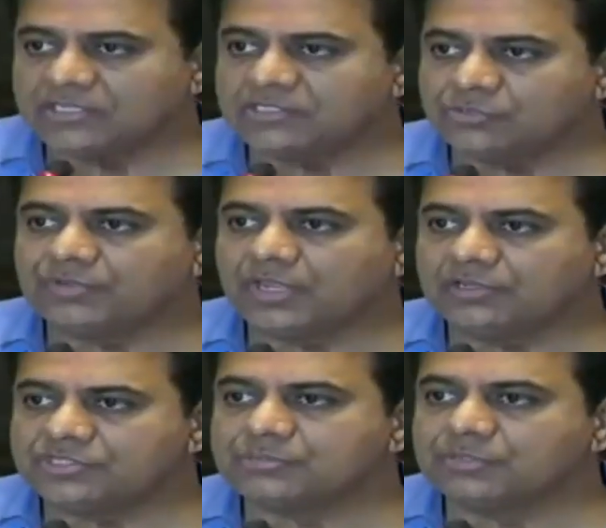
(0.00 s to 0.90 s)
I think you've done
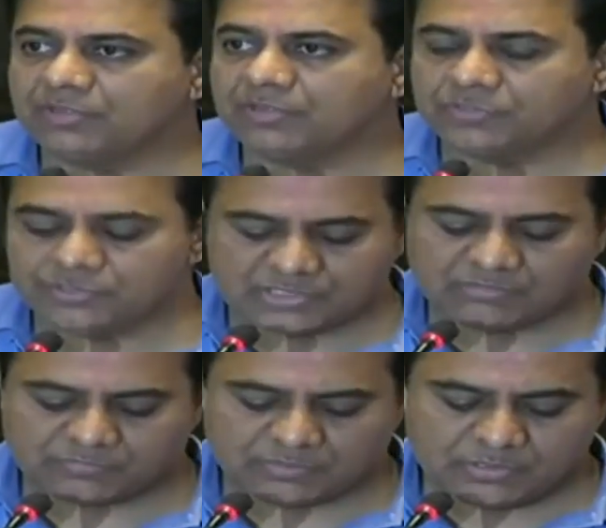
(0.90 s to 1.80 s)
reasonably well for
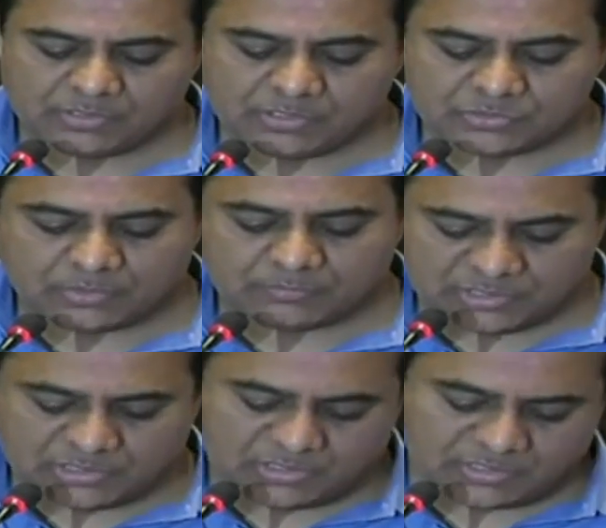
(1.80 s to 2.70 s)
yourself. So I'm
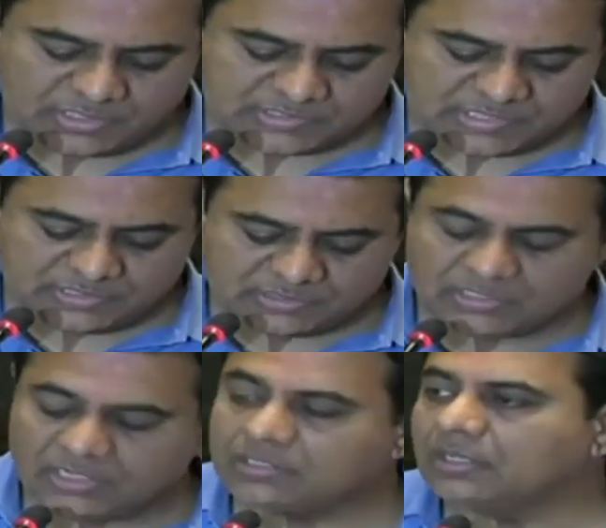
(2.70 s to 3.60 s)
thrilled and excited
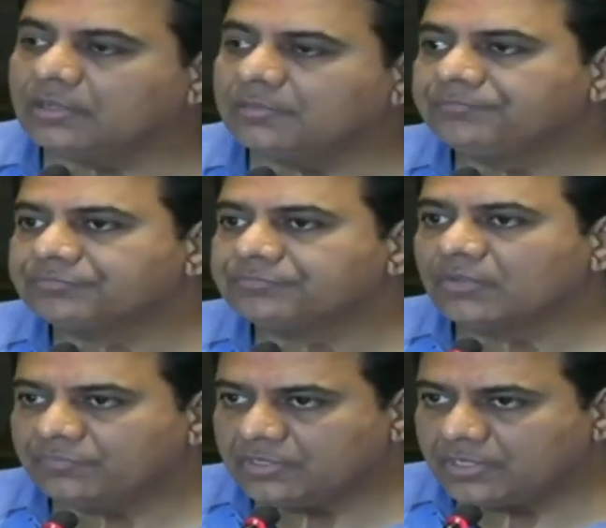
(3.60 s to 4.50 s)
that
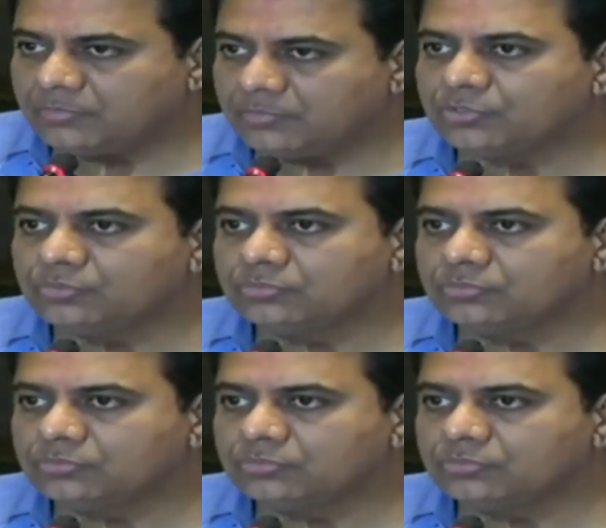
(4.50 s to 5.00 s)
we are able to...